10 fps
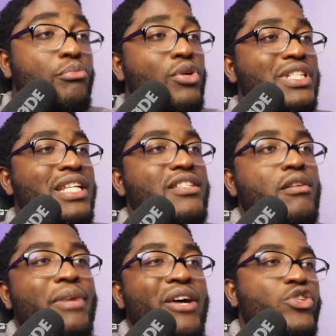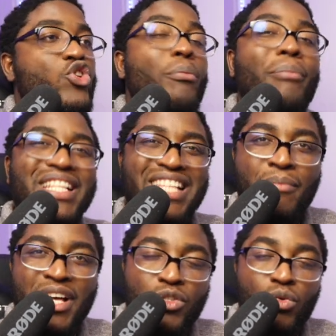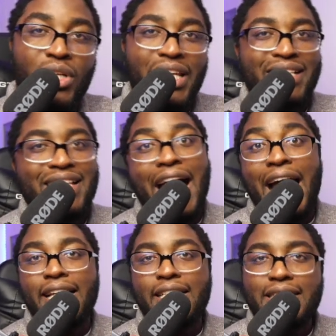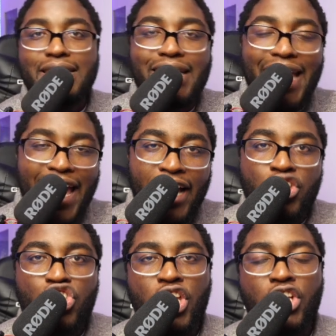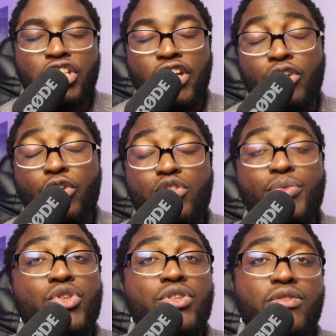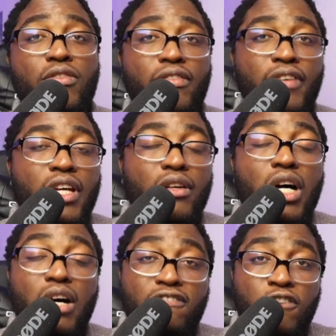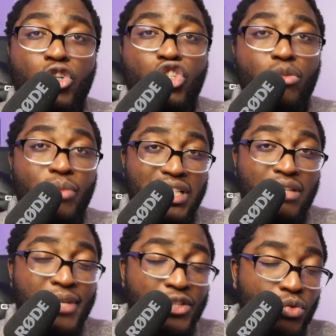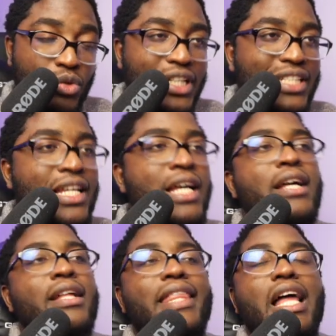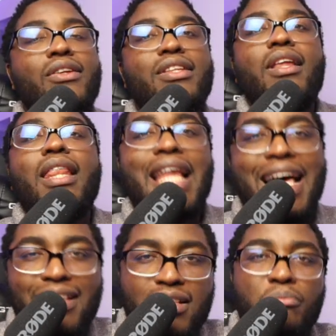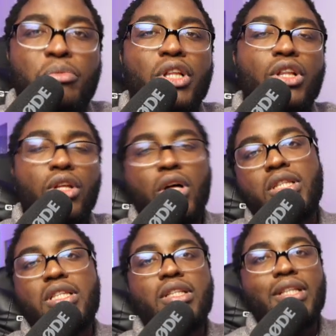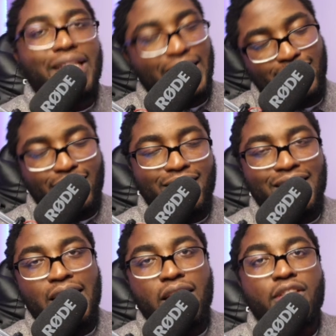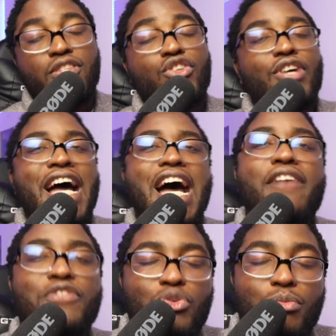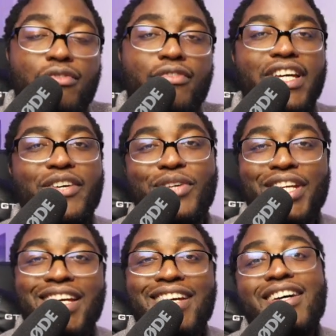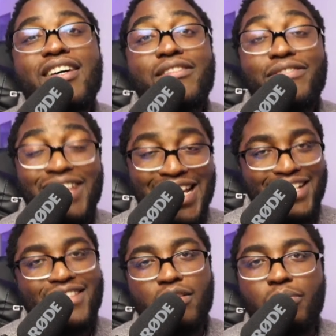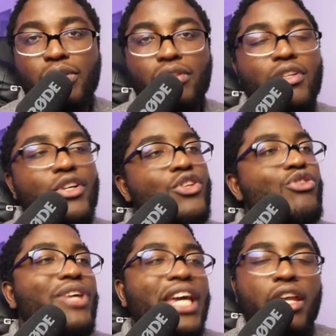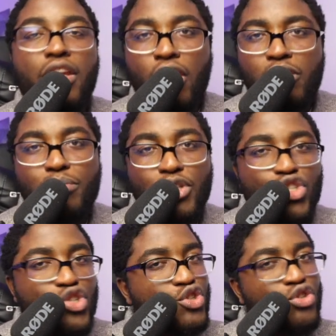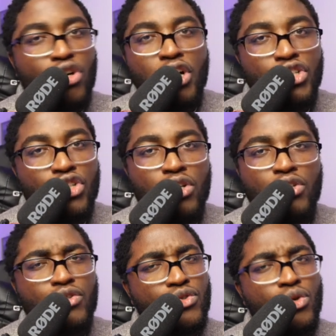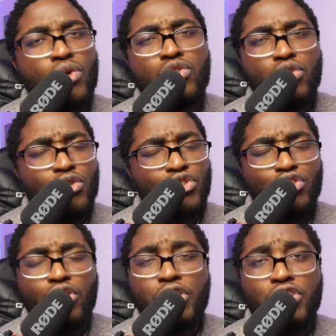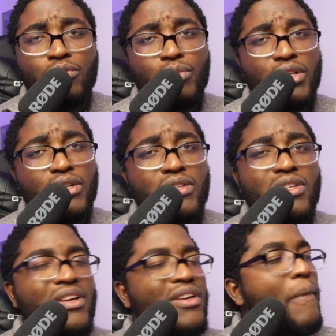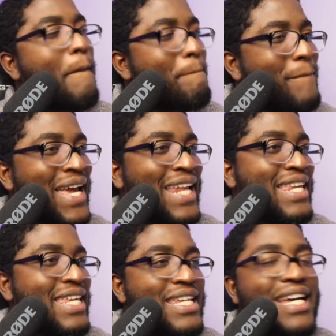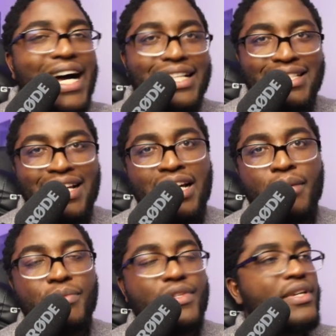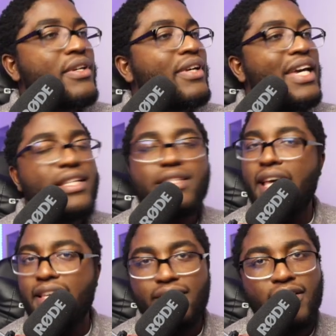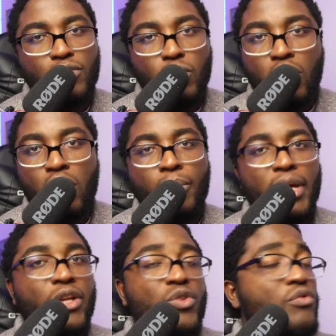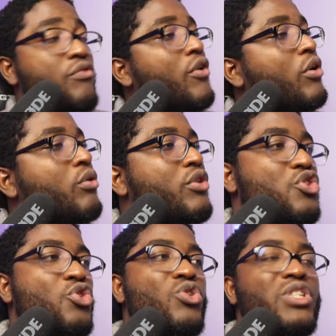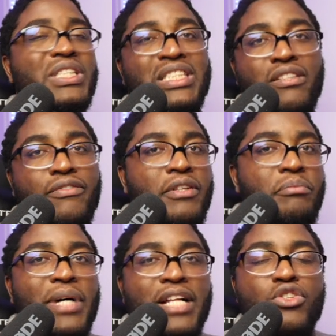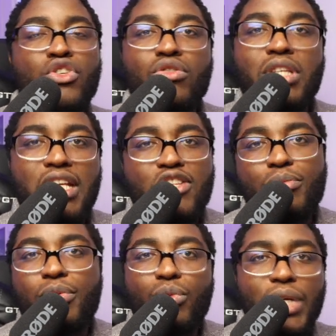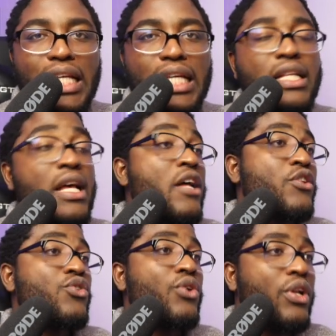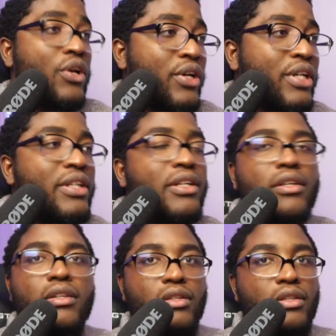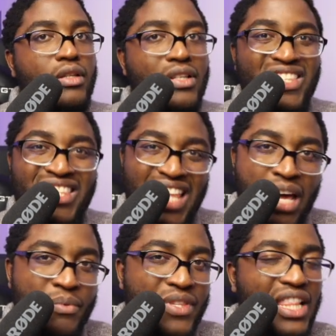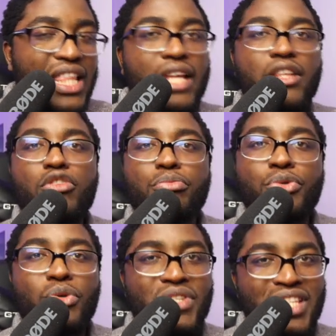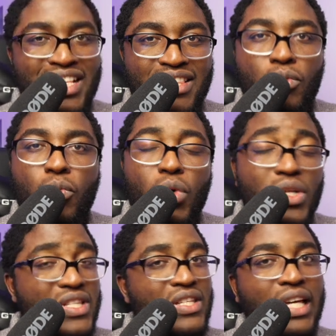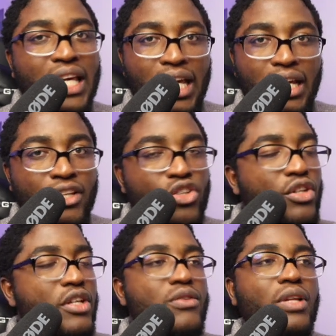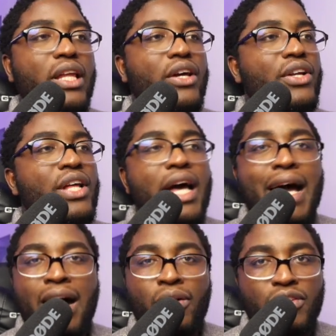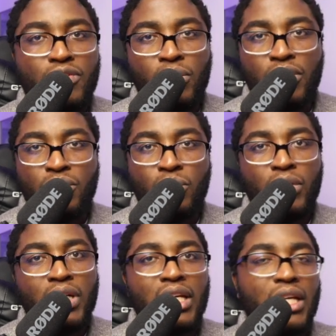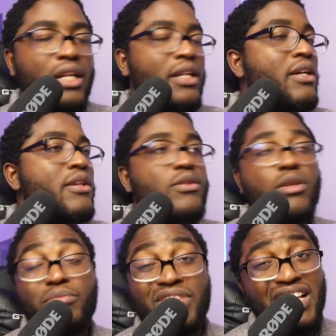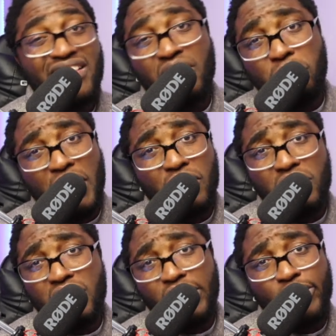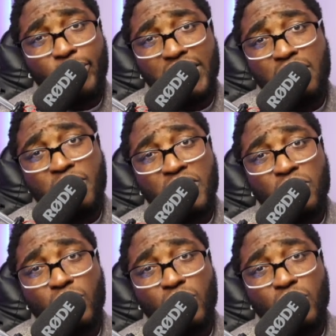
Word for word: important about your MetaMask wallet and the exchange that you're going to be using to uh, fund your MetaMask wallet. Now, the last but not the least is you have to be very flexible. You cannot be structured, so, so structured because many at times a testnet will come and it will follow a total different path. So you need to be willing to learn the steps, learn the process once again. You need to learn how this one is working. Some testnet might not take your MetaMask